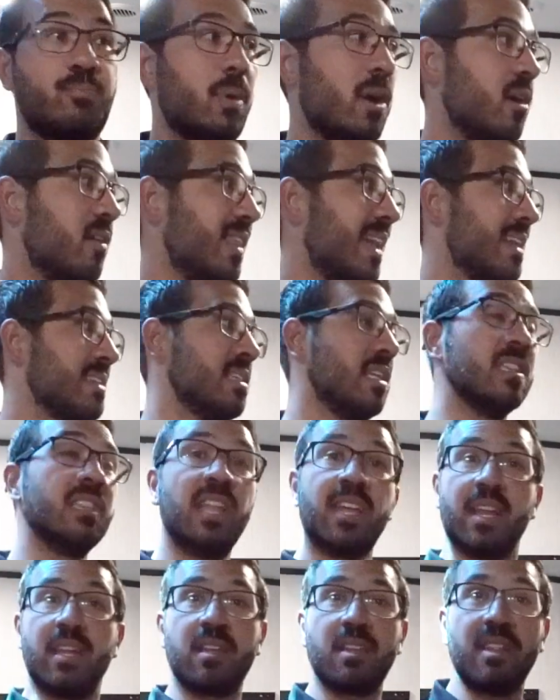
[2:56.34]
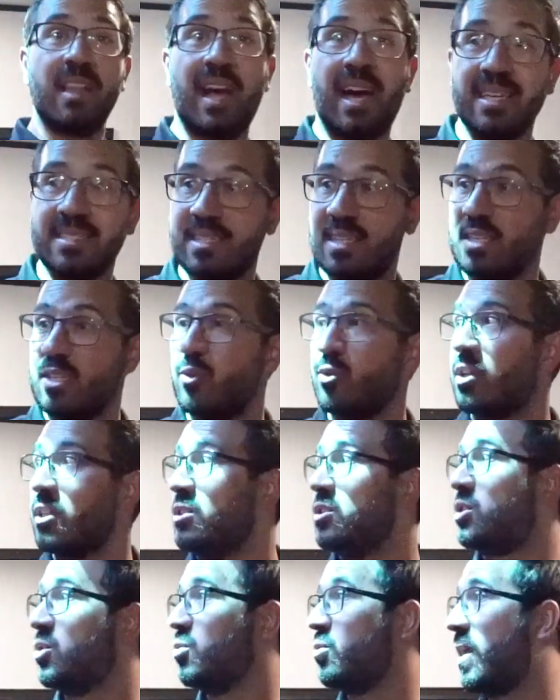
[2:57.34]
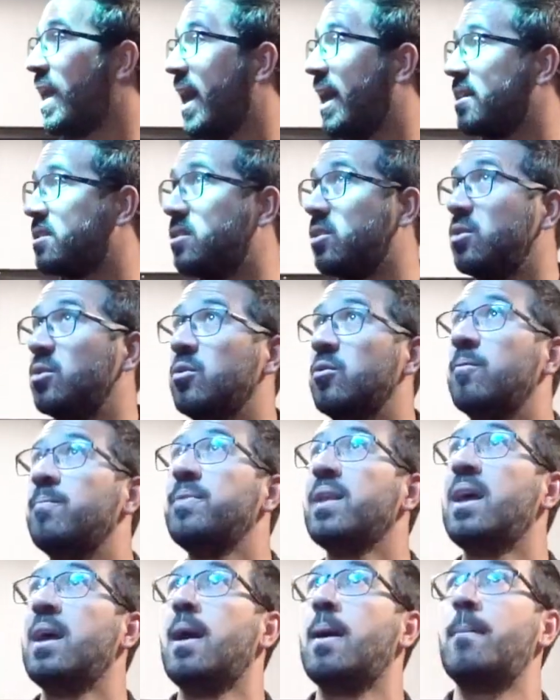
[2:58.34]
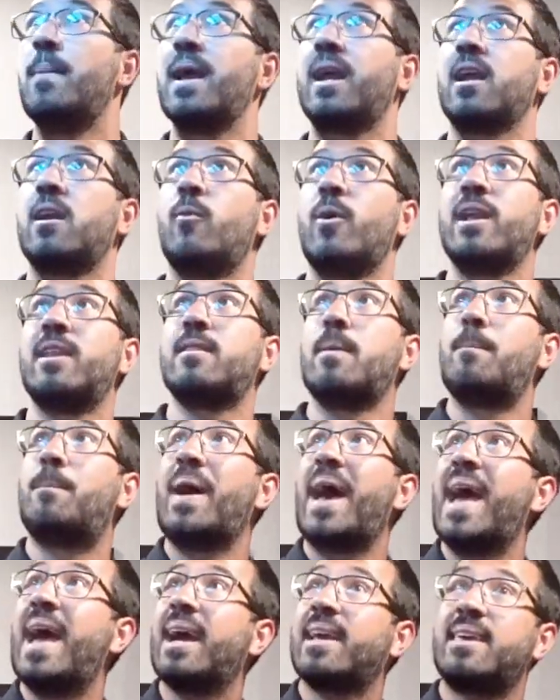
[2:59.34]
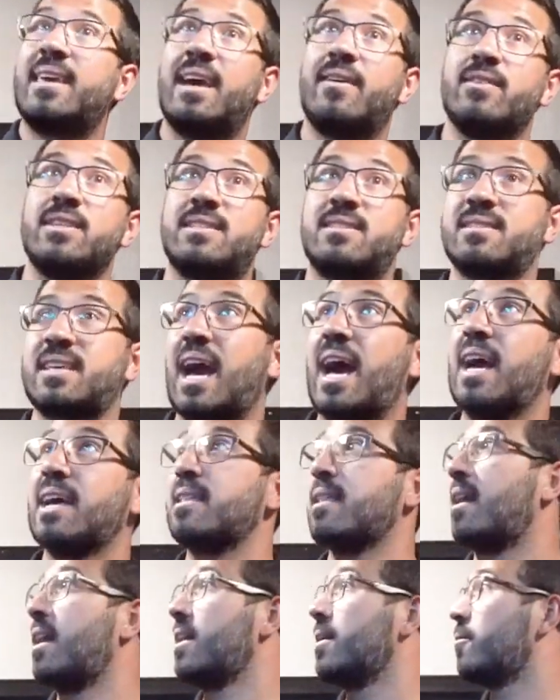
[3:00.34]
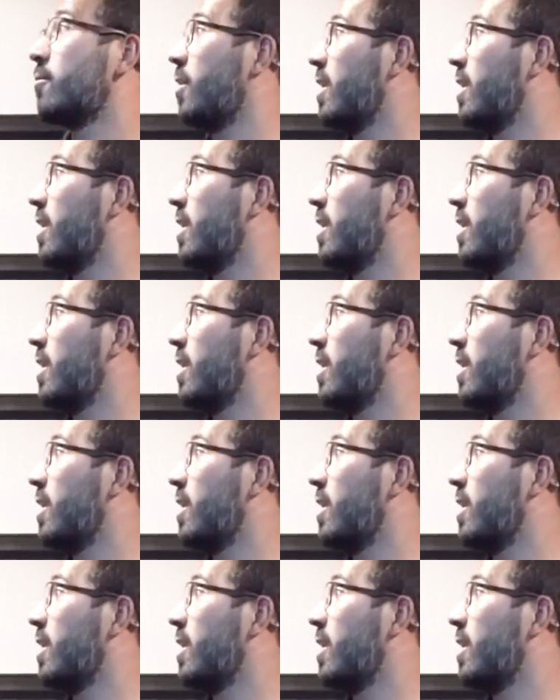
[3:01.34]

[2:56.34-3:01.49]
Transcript: part of that as a linen closet, you can do that too. Making our way to the back, you have a skylight